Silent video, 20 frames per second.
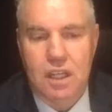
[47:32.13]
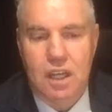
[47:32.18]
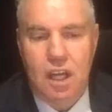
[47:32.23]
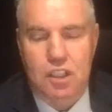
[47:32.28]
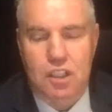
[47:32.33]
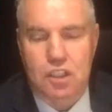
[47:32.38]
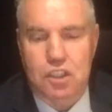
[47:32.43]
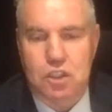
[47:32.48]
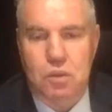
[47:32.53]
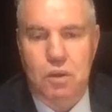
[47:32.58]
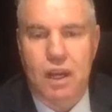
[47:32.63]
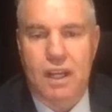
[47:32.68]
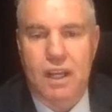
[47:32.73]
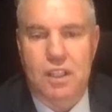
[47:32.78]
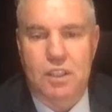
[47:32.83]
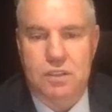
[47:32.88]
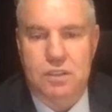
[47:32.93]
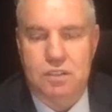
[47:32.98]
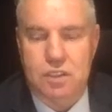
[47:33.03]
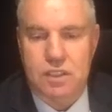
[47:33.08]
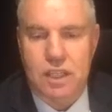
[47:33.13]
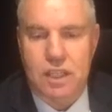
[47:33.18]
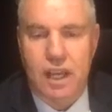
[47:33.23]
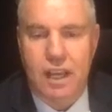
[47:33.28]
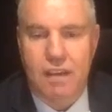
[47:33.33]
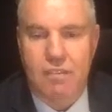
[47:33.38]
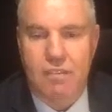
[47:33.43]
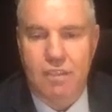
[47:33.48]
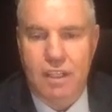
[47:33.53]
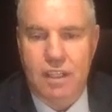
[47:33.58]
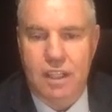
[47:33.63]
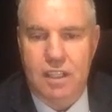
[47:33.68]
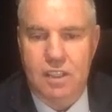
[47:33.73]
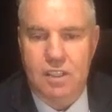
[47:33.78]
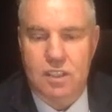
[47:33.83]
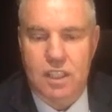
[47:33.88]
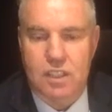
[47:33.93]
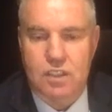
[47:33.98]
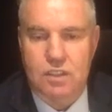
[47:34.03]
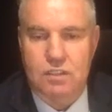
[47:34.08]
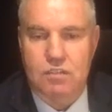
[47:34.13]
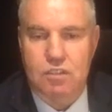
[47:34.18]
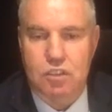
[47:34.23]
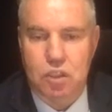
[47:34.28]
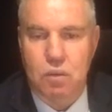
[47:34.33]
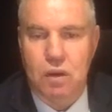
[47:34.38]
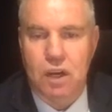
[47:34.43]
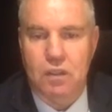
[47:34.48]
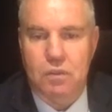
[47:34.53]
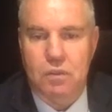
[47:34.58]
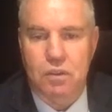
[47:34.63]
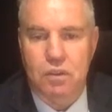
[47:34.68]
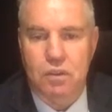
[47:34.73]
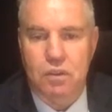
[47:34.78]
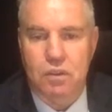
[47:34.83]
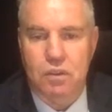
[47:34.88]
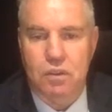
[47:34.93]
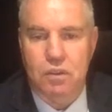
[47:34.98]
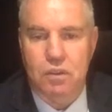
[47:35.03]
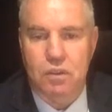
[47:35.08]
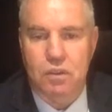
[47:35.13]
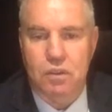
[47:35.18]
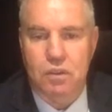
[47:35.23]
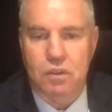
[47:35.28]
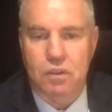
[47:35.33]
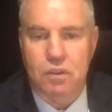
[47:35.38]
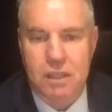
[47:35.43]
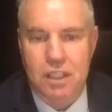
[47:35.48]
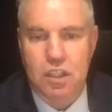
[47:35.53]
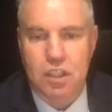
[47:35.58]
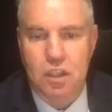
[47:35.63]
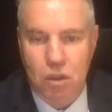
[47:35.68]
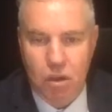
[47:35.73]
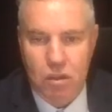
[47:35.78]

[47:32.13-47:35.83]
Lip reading: Australians have saved in excess of $230 billion.